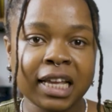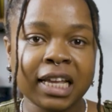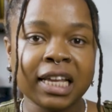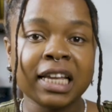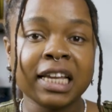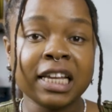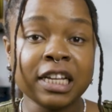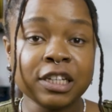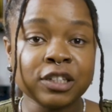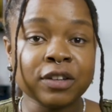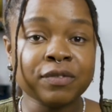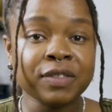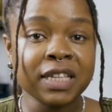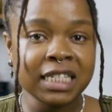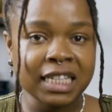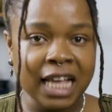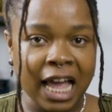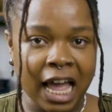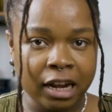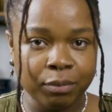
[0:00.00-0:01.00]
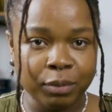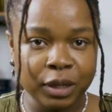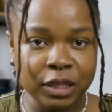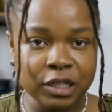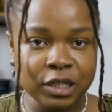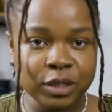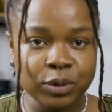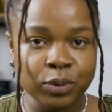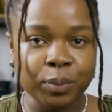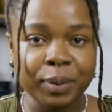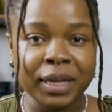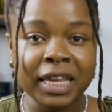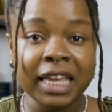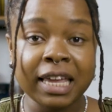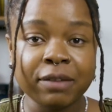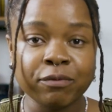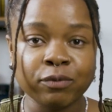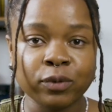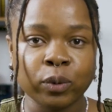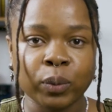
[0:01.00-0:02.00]
Each of these elements will be
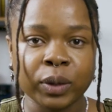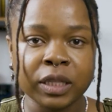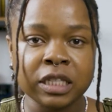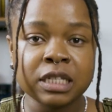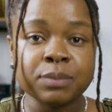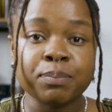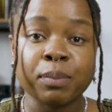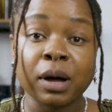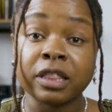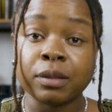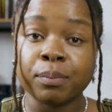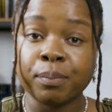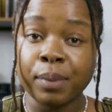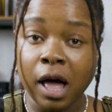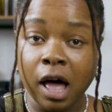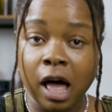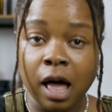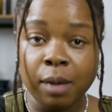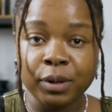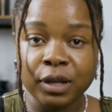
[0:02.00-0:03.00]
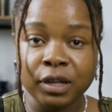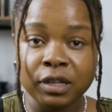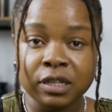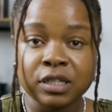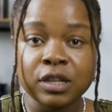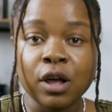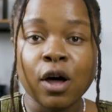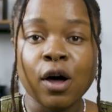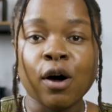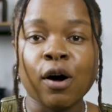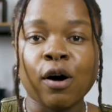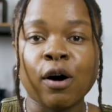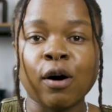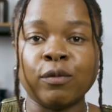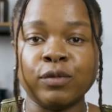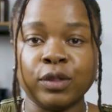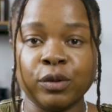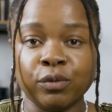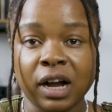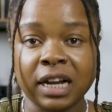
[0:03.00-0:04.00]
influenced by the purpose
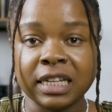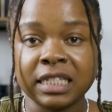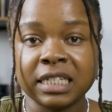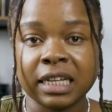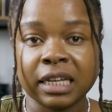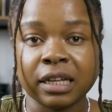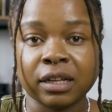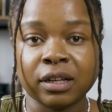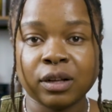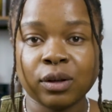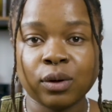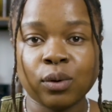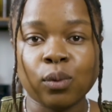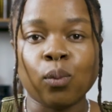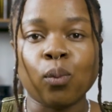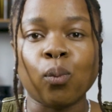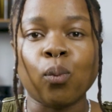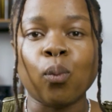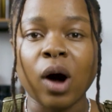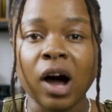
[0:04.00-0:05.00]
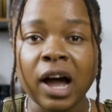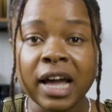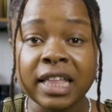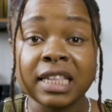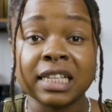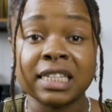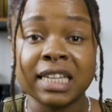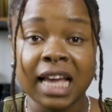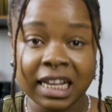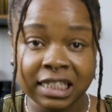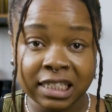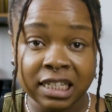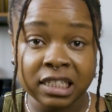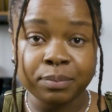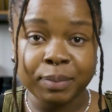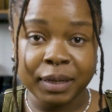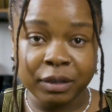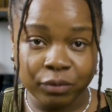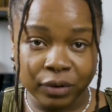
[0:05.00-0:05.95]
of the writing, why the text has been